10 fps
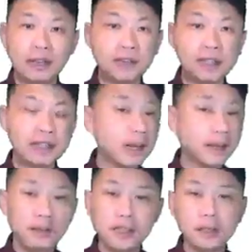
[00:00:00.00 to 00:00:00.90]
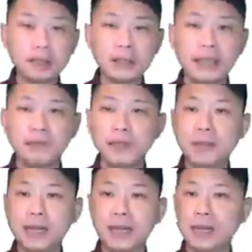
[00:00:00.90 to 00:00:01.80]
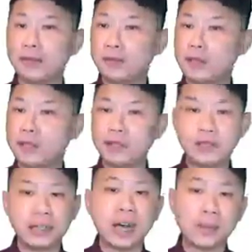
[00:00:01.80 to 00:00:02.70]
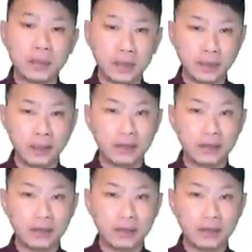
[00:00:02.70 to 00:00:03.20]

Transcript: If it's not feasible, then we may have to stop,